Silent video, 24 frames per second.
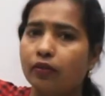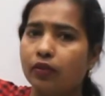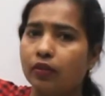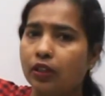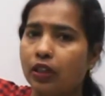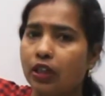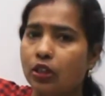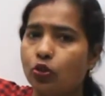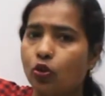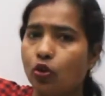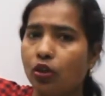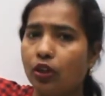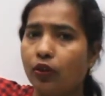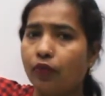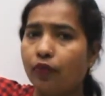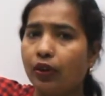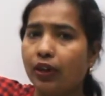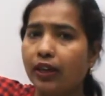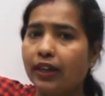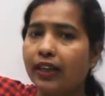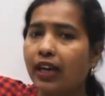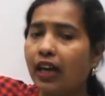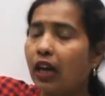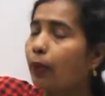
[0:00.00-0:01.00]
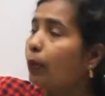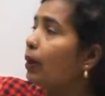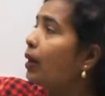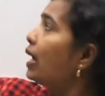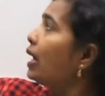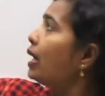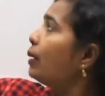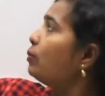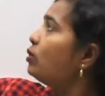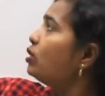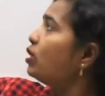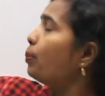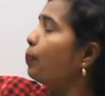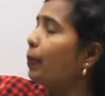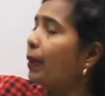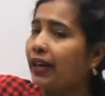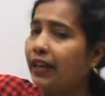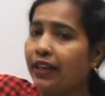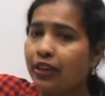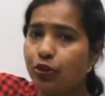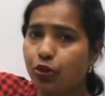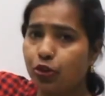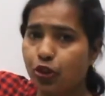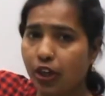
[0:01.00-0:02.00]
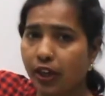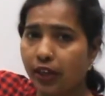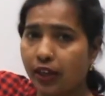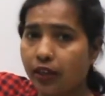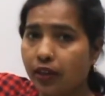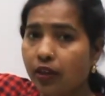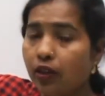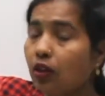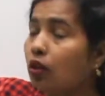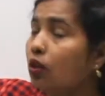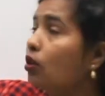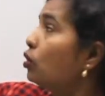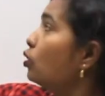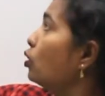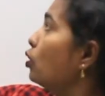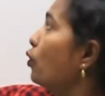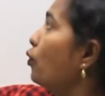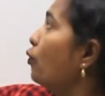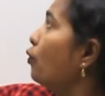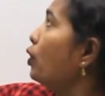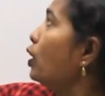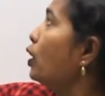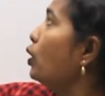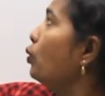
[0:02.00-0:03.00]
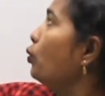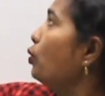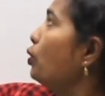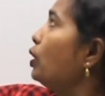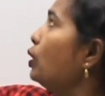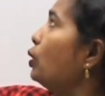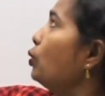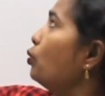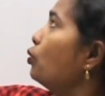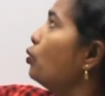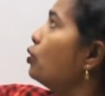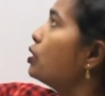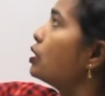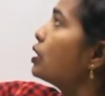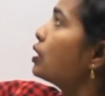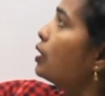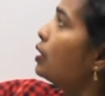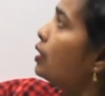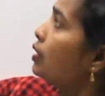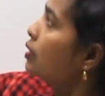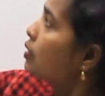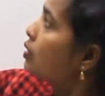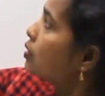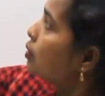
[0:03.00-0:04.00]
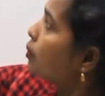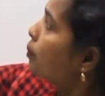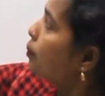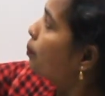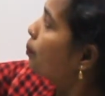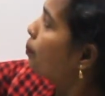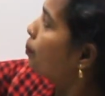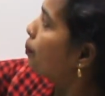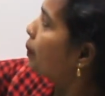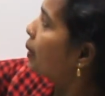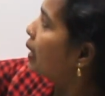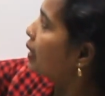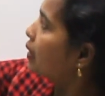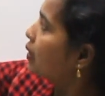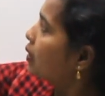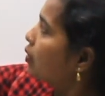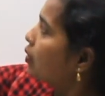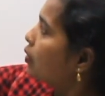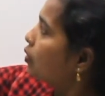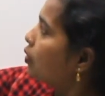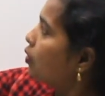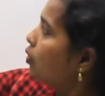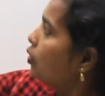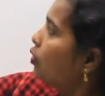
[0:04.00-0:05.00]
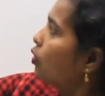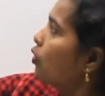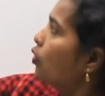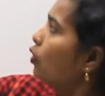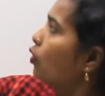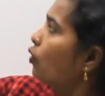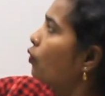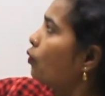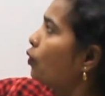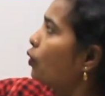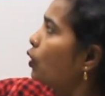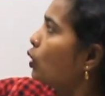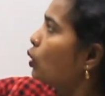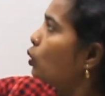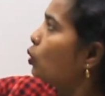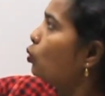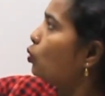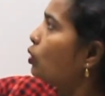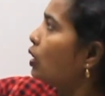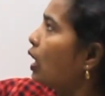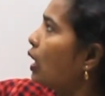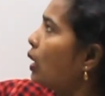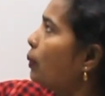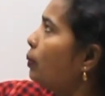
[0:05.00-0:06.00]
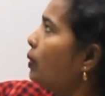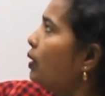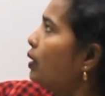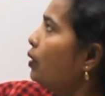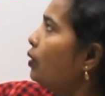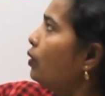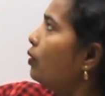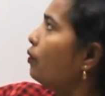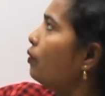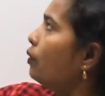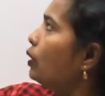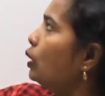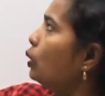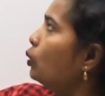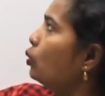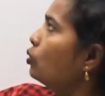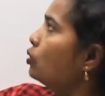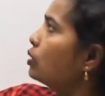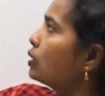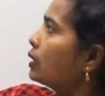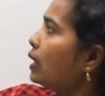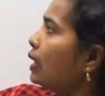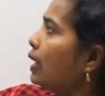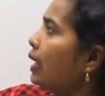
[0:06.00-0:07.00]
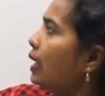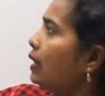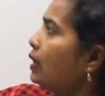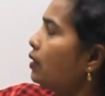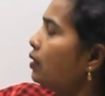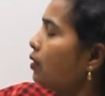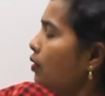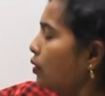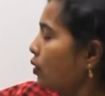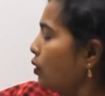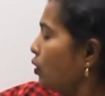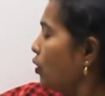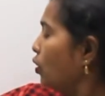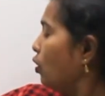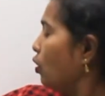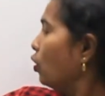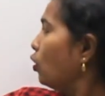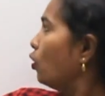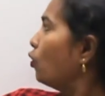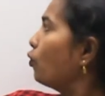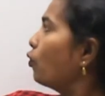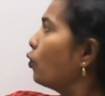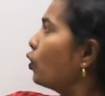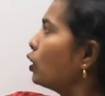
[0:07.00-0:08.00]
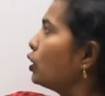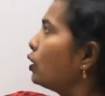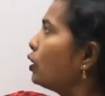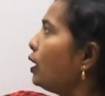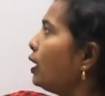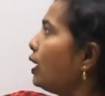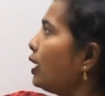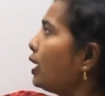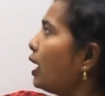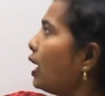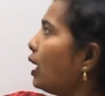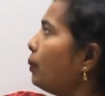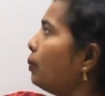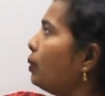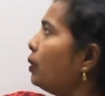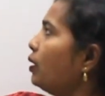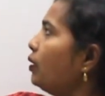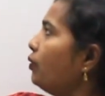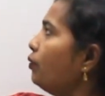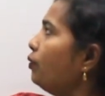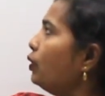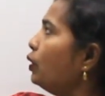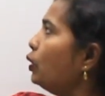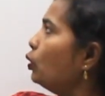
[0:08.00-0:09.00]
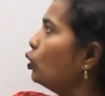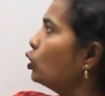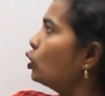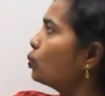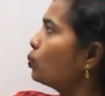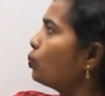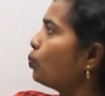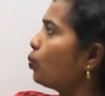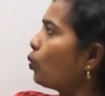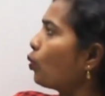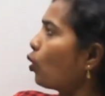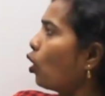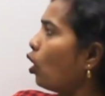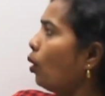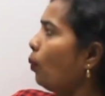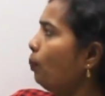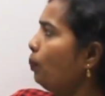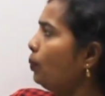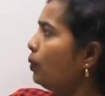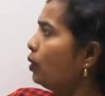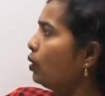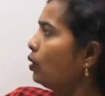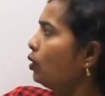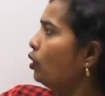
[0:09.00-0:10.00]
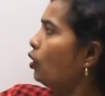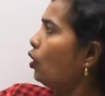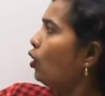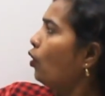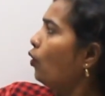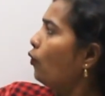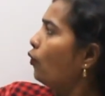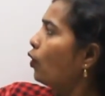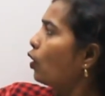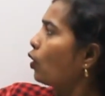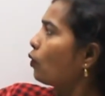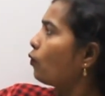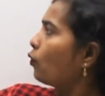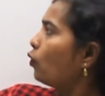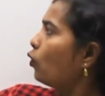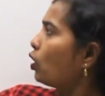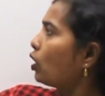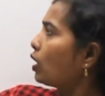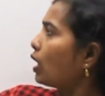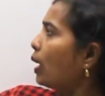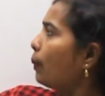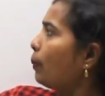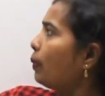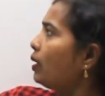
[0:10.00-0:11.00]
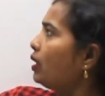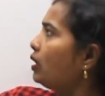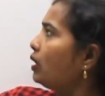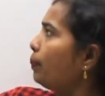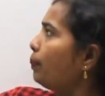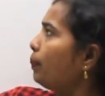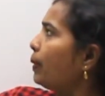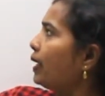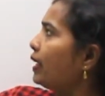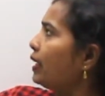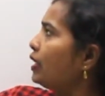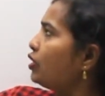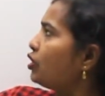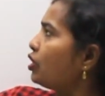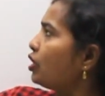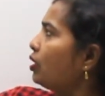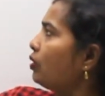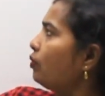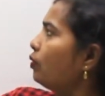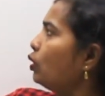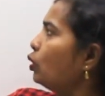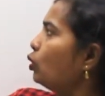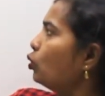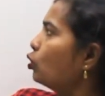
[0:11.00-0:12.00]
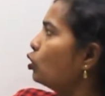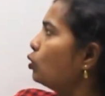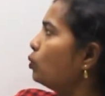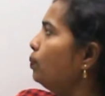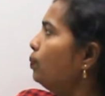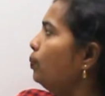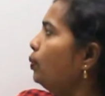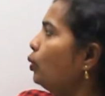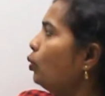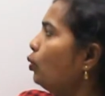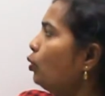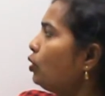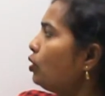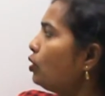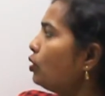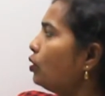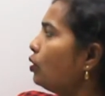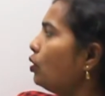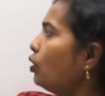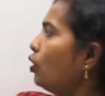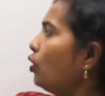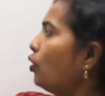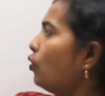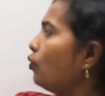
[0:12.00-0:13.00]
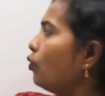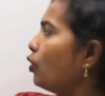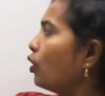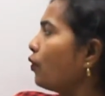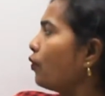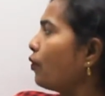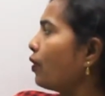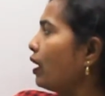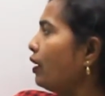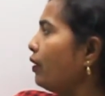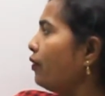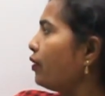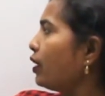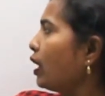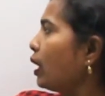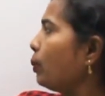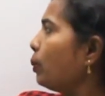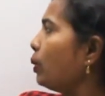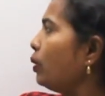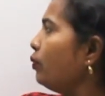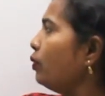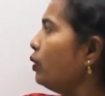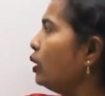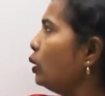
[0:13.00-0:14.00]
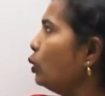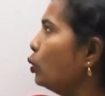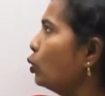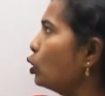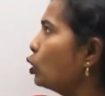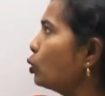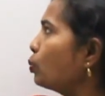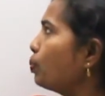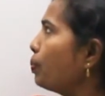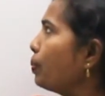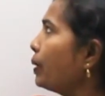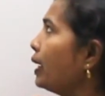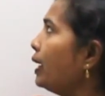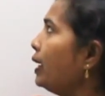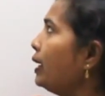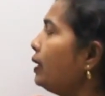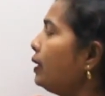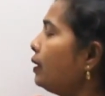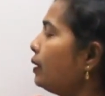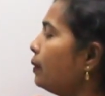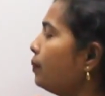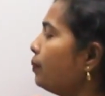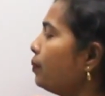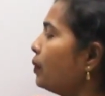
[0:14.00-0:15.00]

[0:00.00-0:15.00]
there is only one carbon atom in the parent chain, the word root used is meth. For 2 carbon we use eth. For 3 carbon we use prop. For 4 carbon in the parent chain we use but. For 5 carbon we use pent.